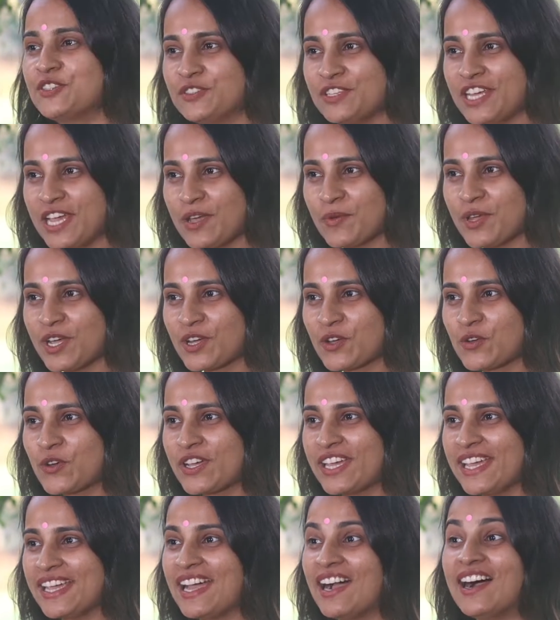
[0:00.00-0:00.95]
Today we are
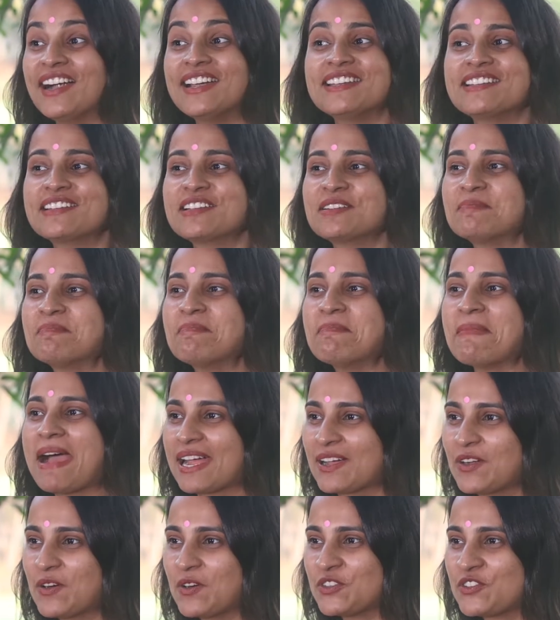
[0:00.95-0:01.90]
cooking under a
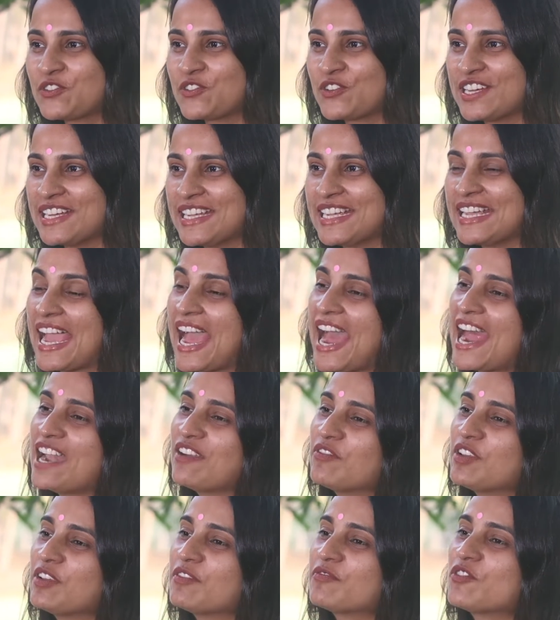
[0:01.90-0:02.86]
mango tree
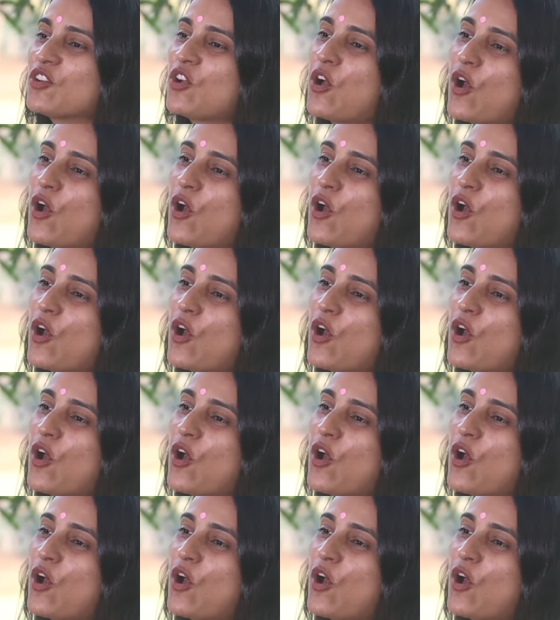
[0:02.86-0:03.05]
and we've